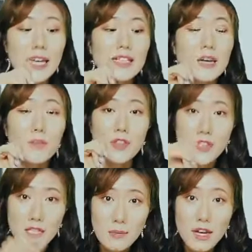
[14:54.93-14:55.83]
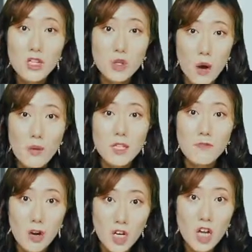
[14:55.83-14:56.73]
Yes, I put this on my
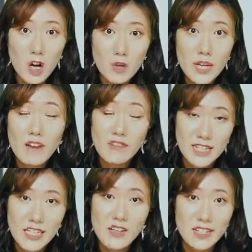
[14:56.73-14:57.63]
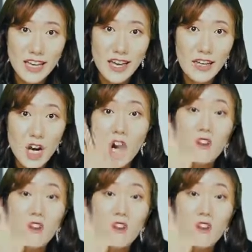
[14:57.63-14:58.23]
Chihuahua's fur coat every single day.